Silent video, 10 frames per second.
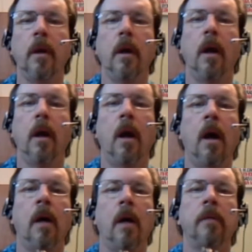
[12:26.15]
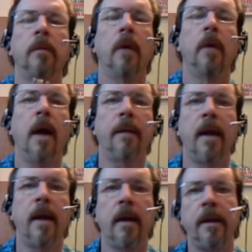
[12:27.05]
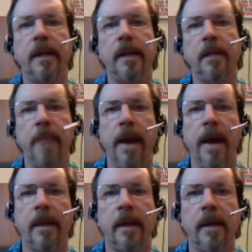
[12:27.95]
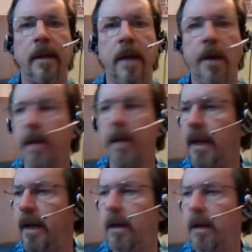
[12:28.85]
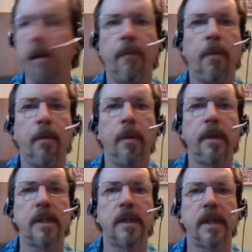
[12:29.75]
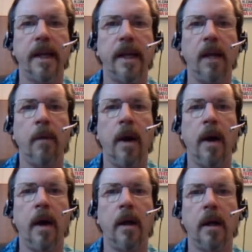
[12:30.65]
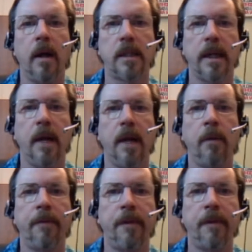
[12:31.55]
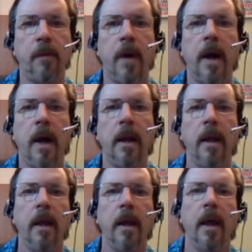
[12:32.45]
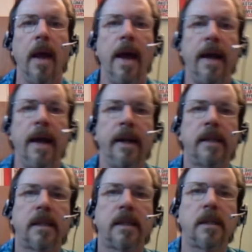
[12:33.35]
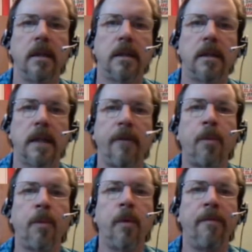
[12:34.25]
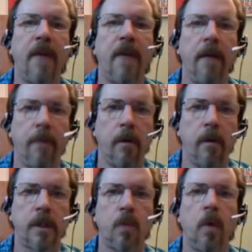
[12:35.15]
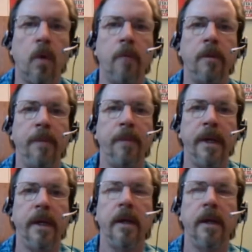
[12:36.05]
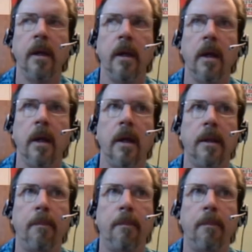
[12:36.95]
I did the math and I calculated for the Sigelei 150 watt at its 7.5 volts what would be the